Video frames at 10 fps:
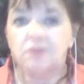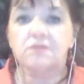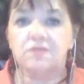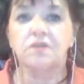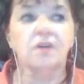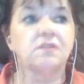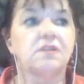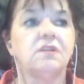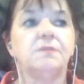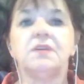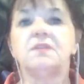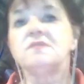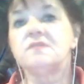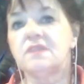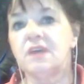so-called
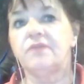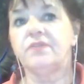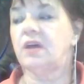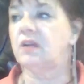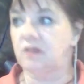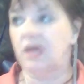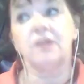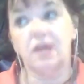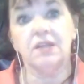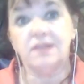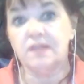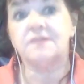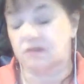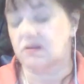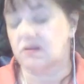criminals, theft and all that, and it is
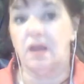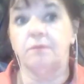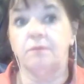crime.